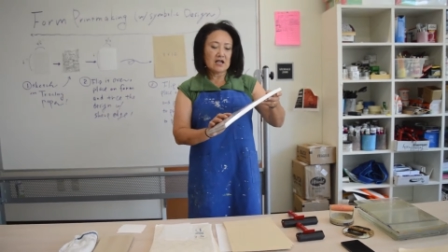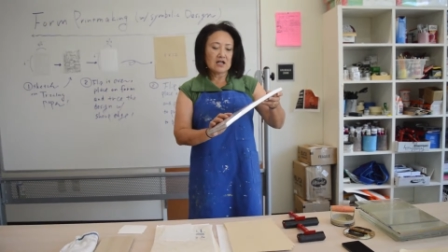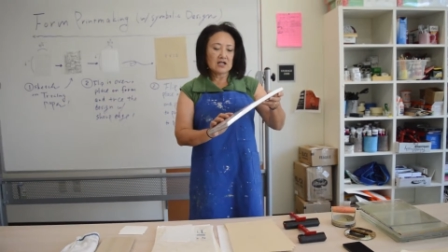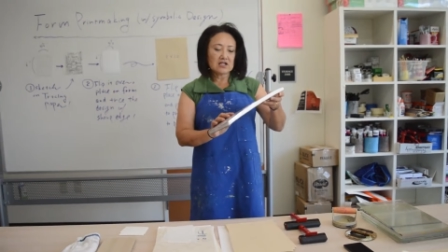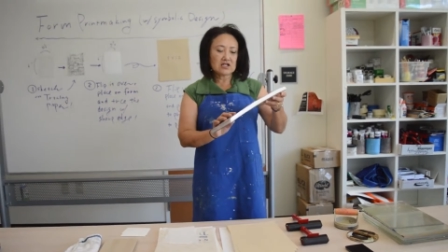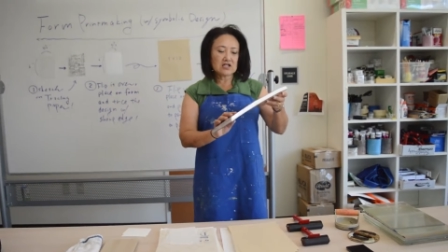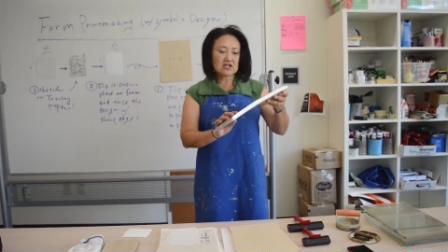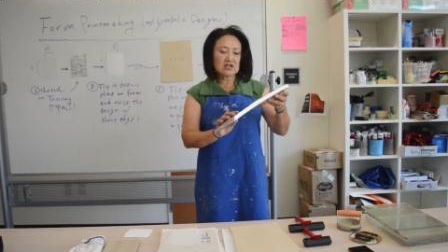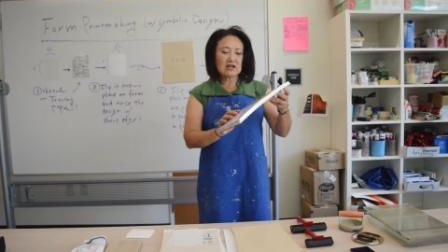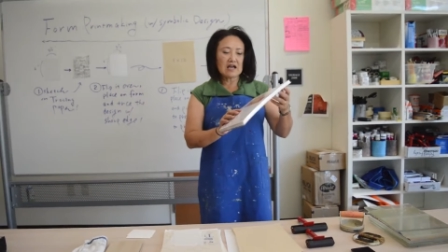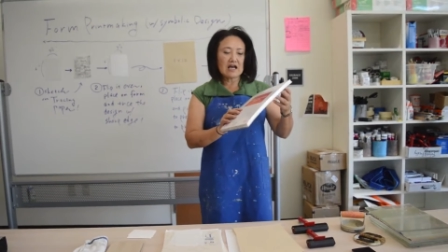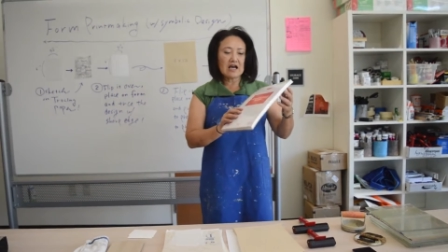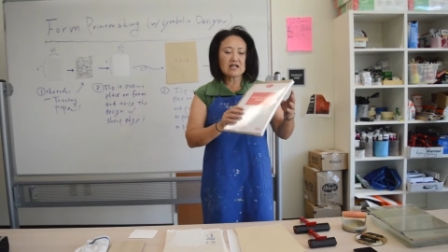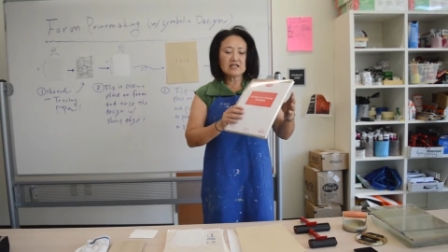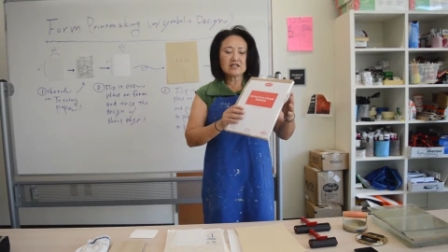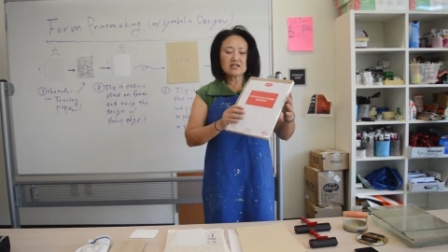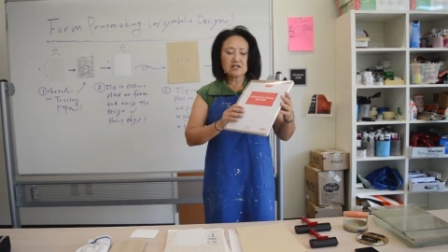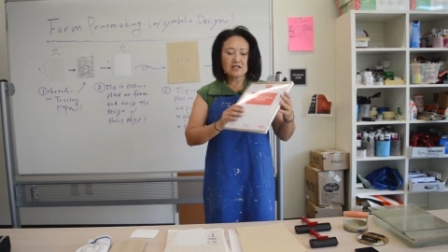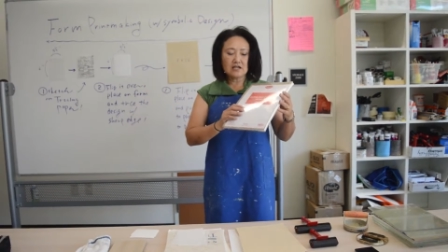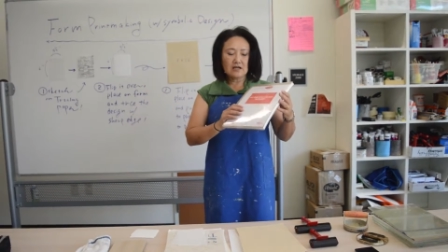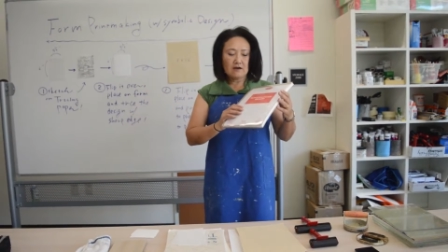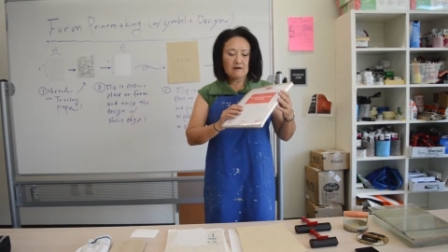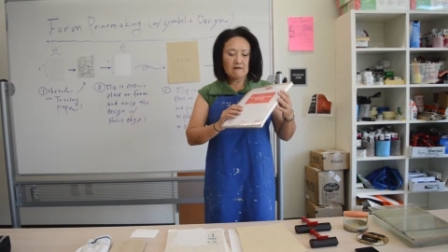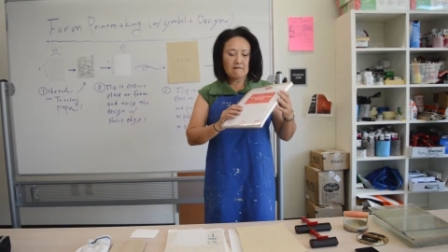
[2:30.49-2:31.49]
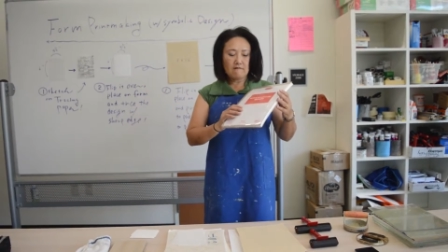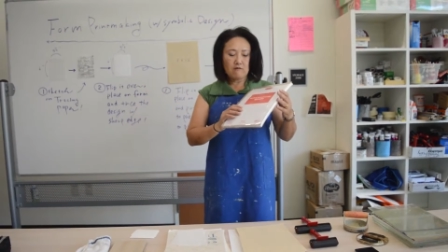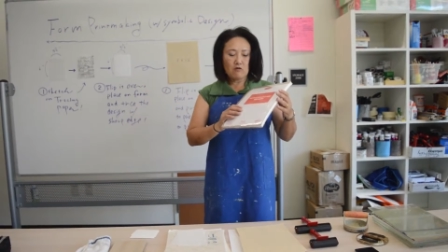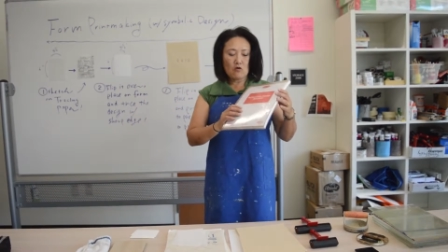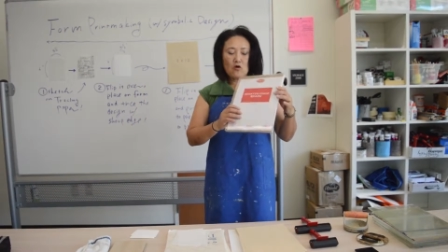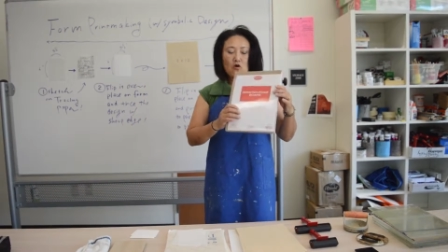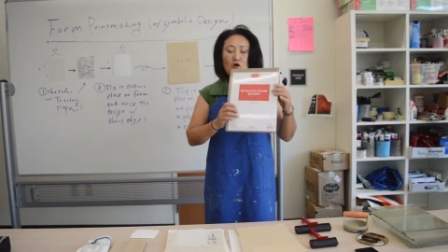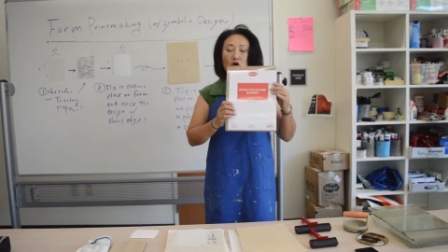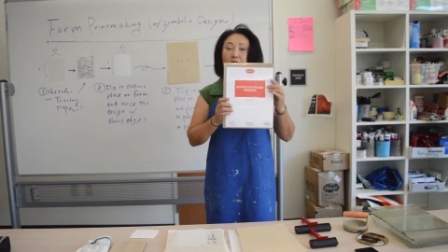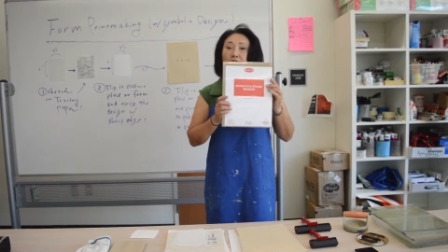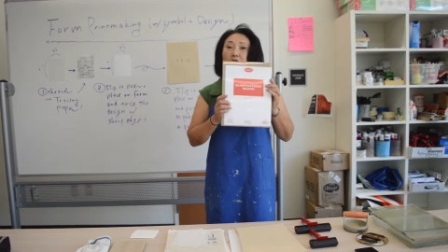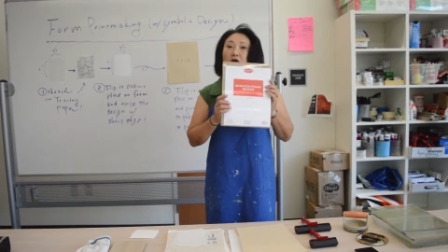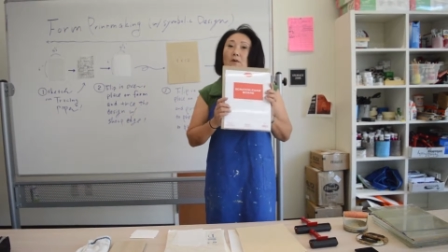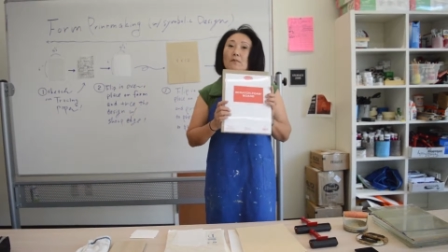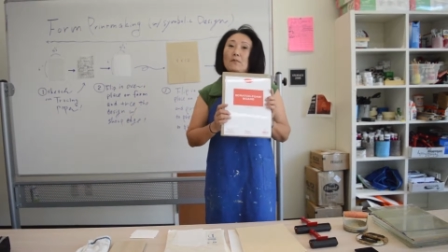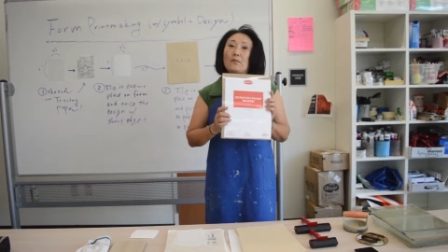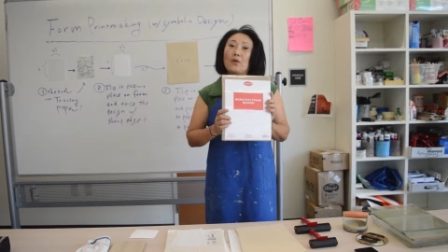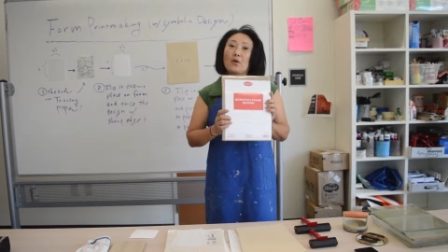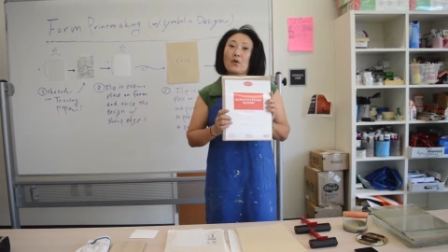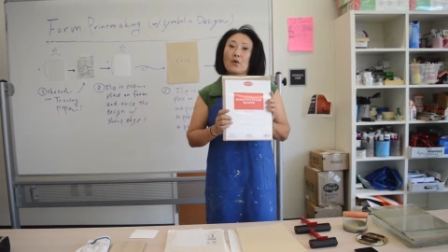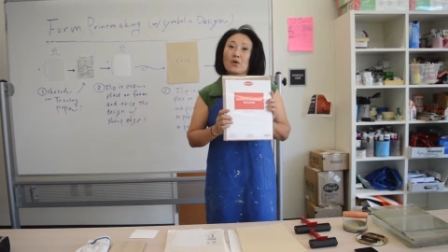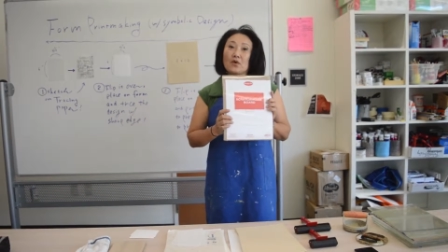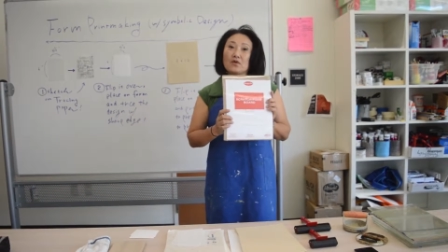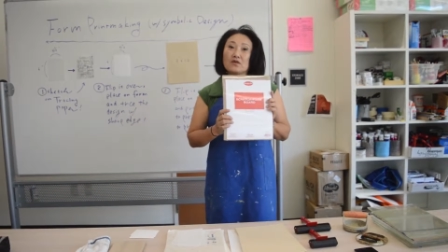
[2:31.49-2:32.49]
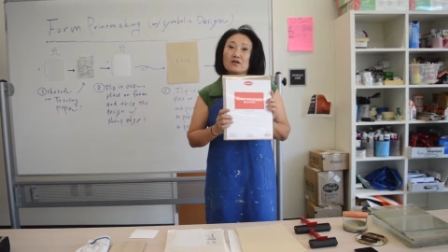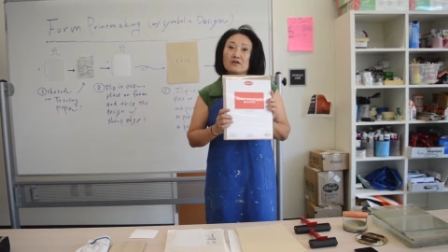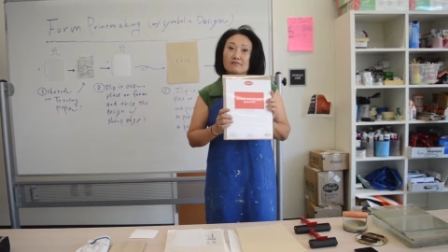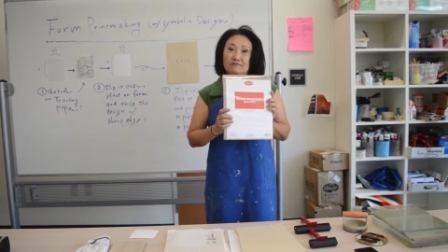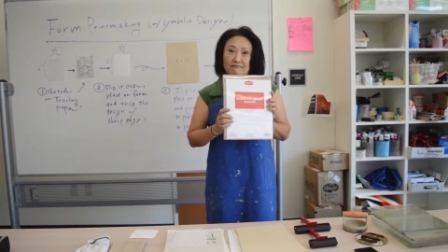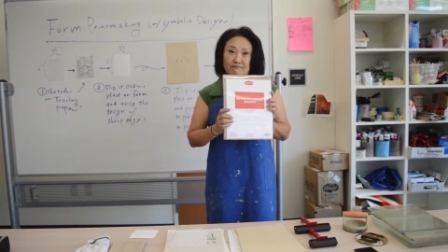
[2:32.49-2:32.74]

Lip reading: scratch foam board.